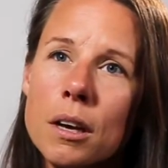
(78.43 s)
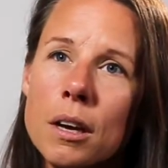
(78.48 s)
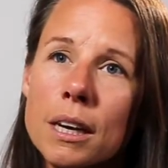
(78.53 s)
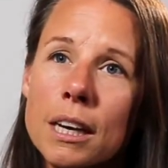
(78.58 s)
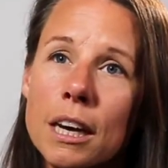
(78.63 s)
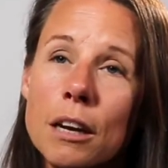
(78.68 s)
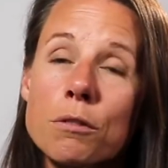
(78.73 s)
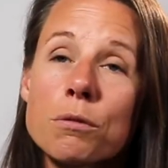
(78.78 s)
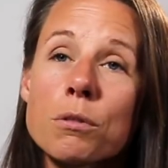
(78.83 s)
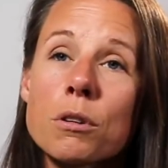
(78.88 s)

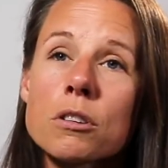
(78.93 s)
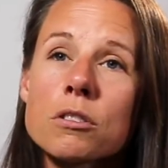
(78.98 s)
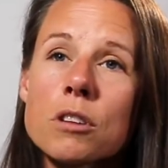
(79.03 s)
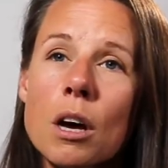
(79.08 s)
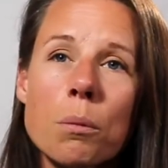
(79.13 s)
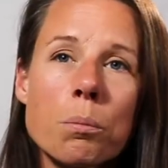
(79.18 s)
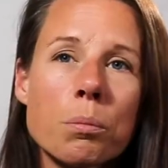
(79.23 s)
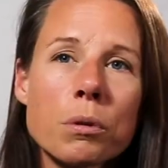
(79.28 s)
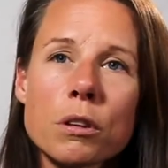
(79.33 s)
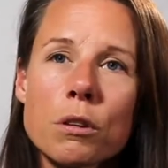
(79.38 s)
can, for
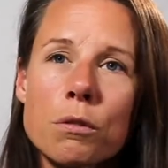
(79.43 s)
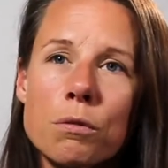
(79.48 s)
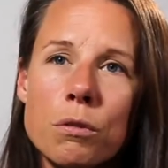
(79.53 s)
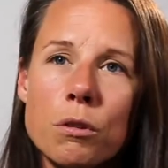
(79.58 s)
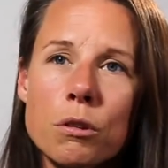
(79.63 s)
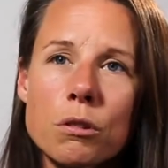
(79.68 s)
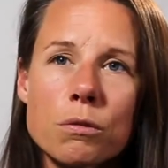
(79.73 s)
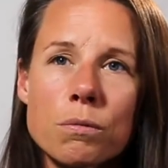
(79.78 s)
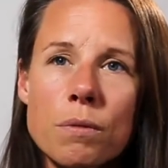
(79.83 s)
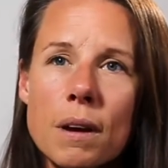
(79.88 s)
example, in the
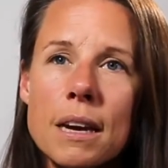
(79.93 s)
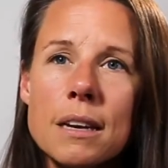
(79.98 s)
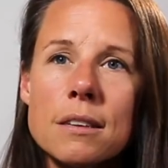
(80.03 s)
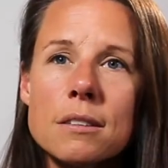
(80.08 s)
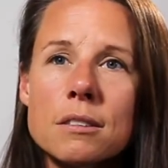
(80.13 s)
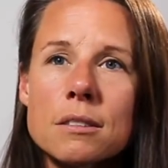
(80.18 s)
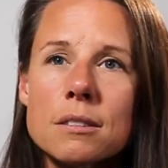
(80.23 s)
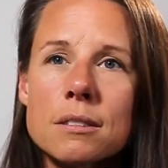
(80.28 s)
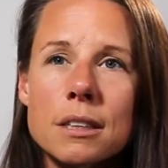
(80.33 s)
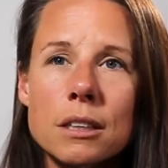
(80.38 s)
first
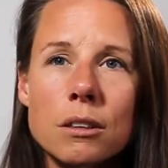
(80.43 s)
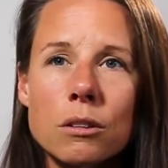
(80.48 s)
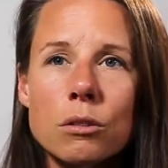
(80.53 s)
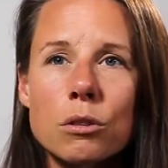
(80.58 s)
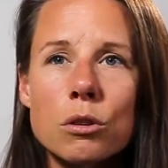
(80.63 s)
phases still